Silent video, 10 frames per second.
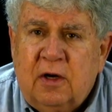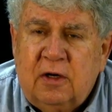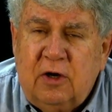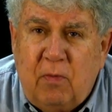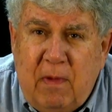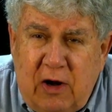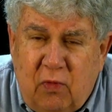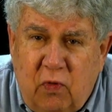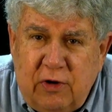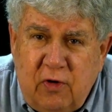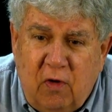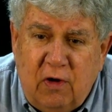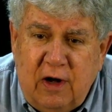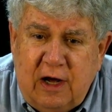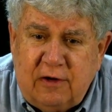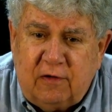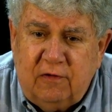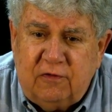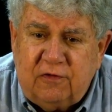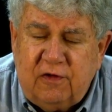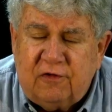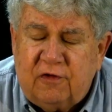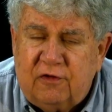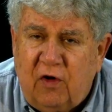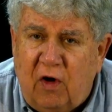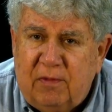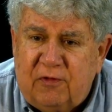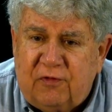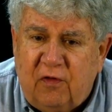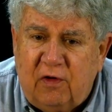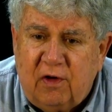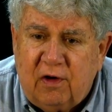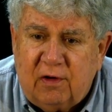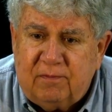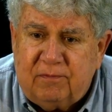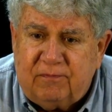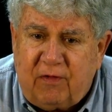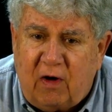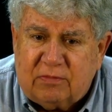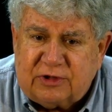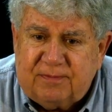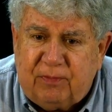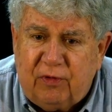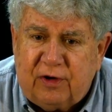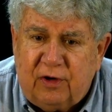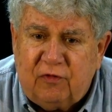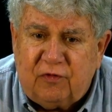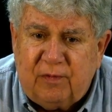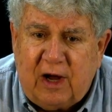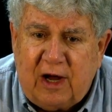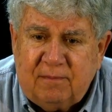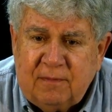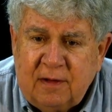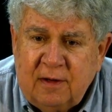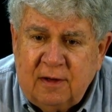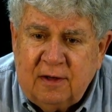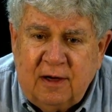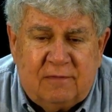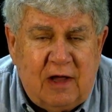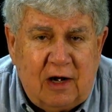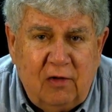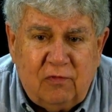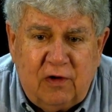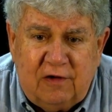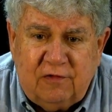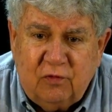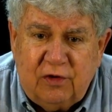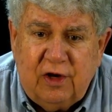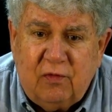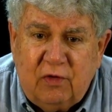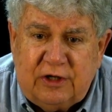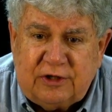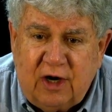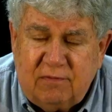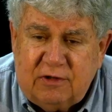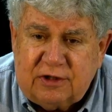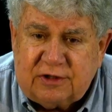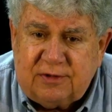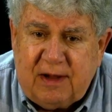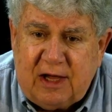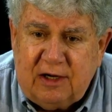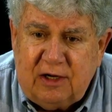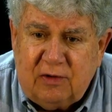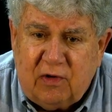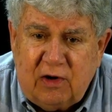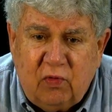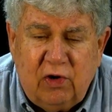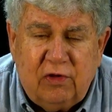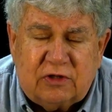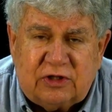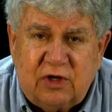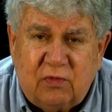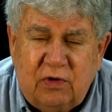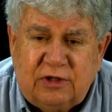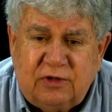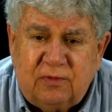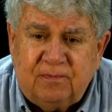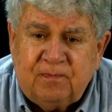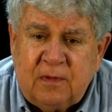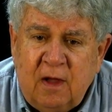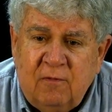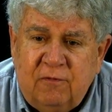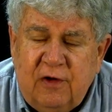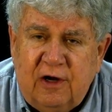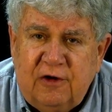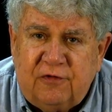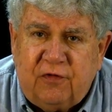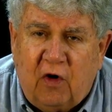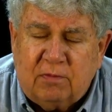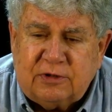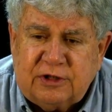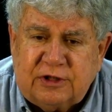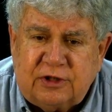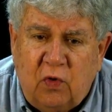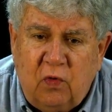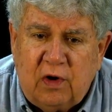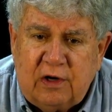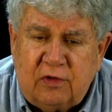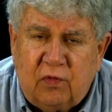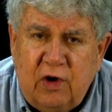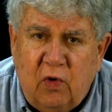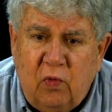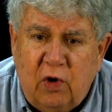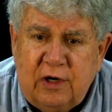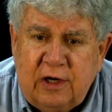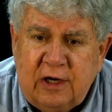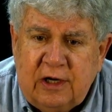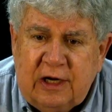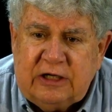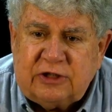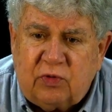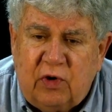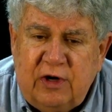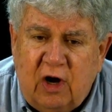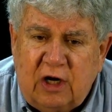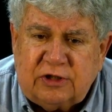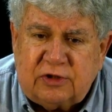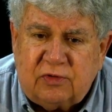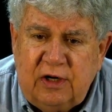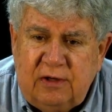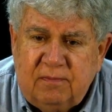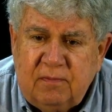No matter where you are in Andalusia, there's a Darby's Pharmacy pretty close by. They've got a location within reach of you just about anywhere, whether it's the original Village Pharmacy store at 301 East 3 Street